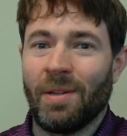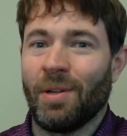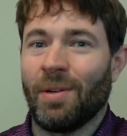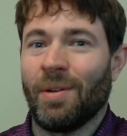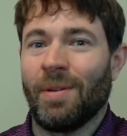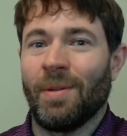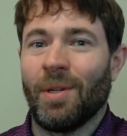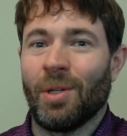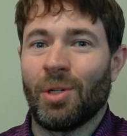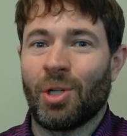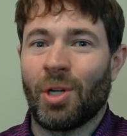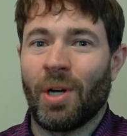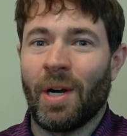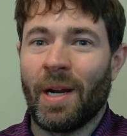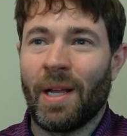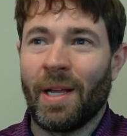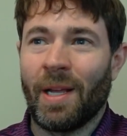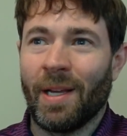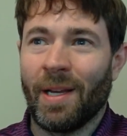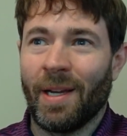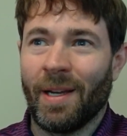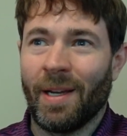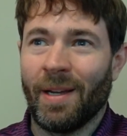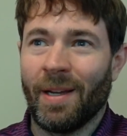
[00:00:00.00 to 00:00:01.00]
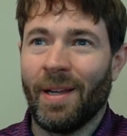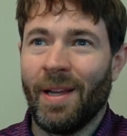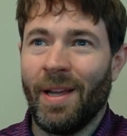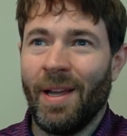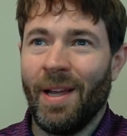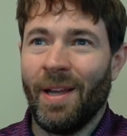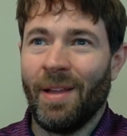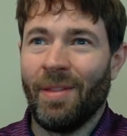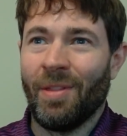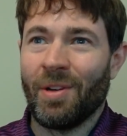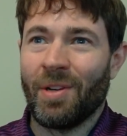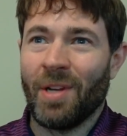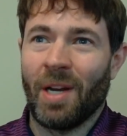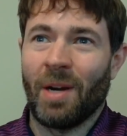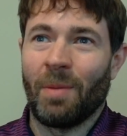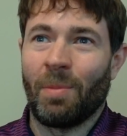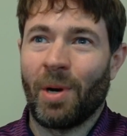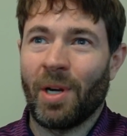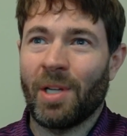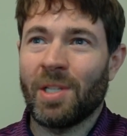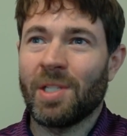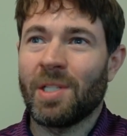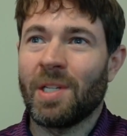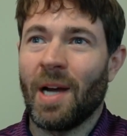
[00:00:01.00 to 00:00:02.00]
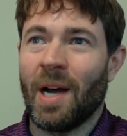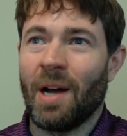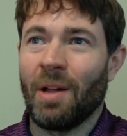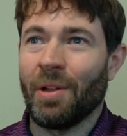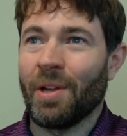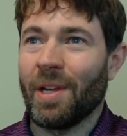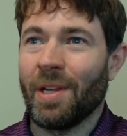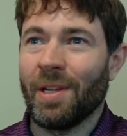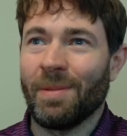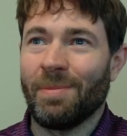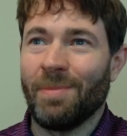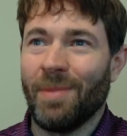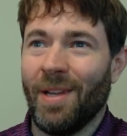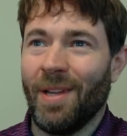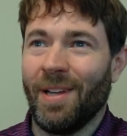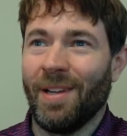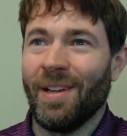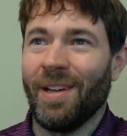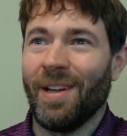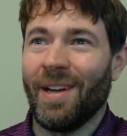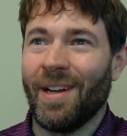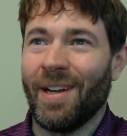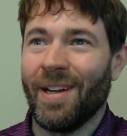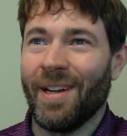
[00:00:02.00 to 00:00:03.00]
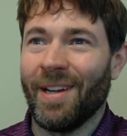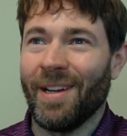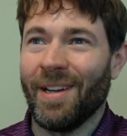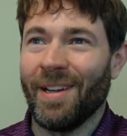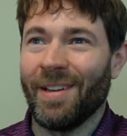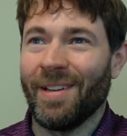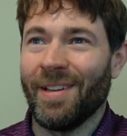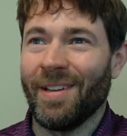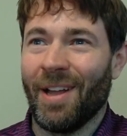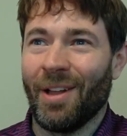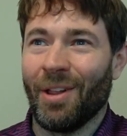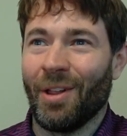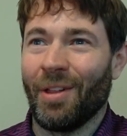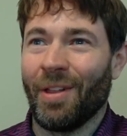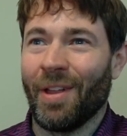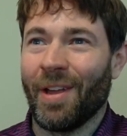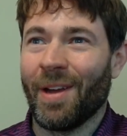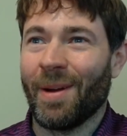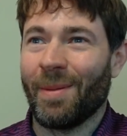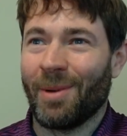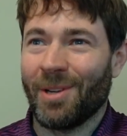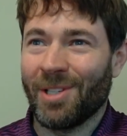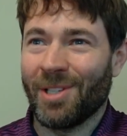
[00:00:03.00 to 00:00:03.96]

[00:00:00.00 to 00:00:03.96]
You're you're training uh, the Databricks Dolly LLM uh,